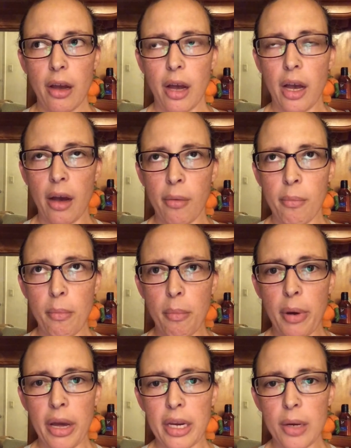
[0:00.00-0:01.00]

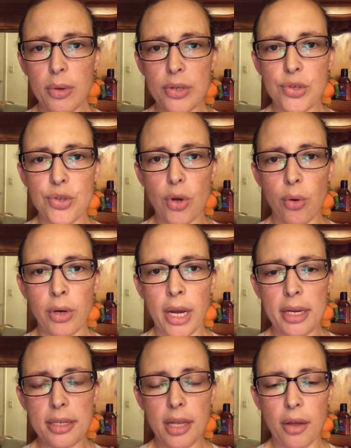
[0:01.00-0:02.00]
But it was so
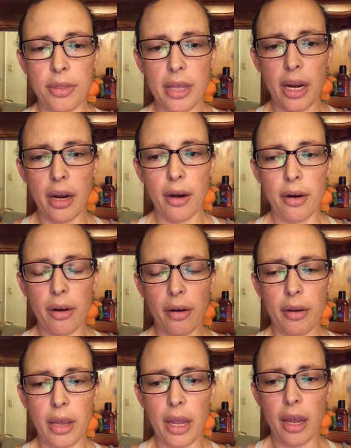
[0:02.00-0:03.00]
nice out there,
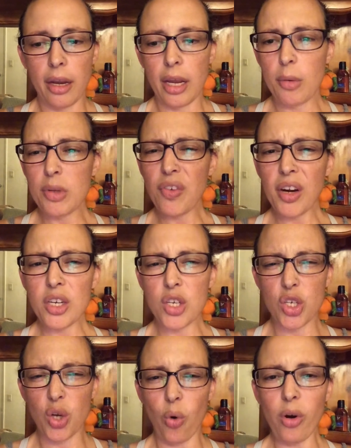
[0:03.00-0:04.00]
and it was very
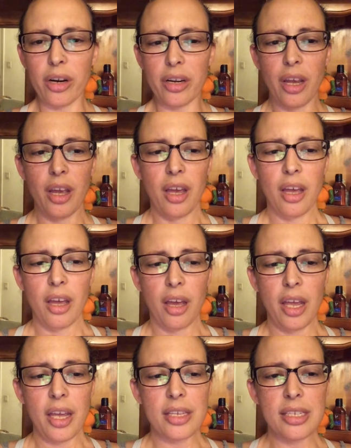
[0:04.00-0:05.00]
short.
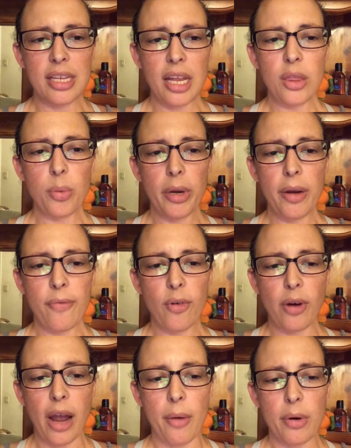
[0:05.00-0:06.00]
It said 3 to
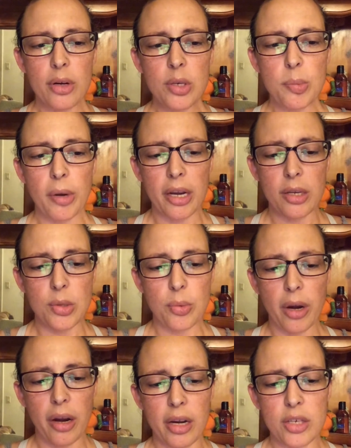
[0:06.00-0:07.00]
4 hours, but I
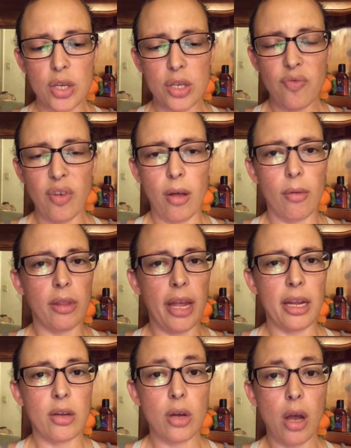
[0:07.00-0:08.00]
swear it just felt
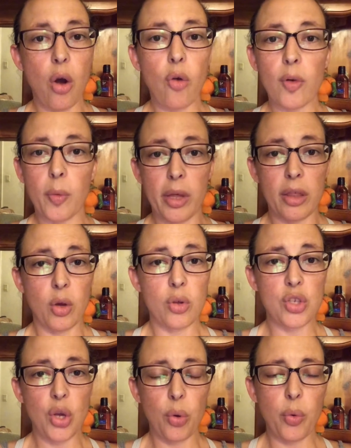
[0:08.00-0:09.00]
like over with
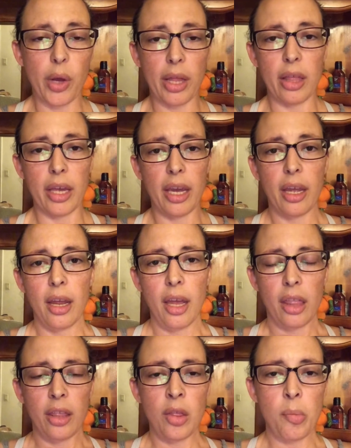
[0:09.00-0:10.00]
so quickly.
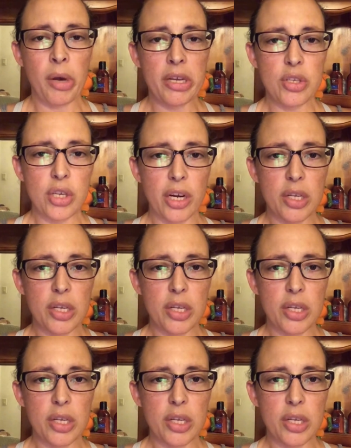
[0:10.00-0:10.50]
And then the bus took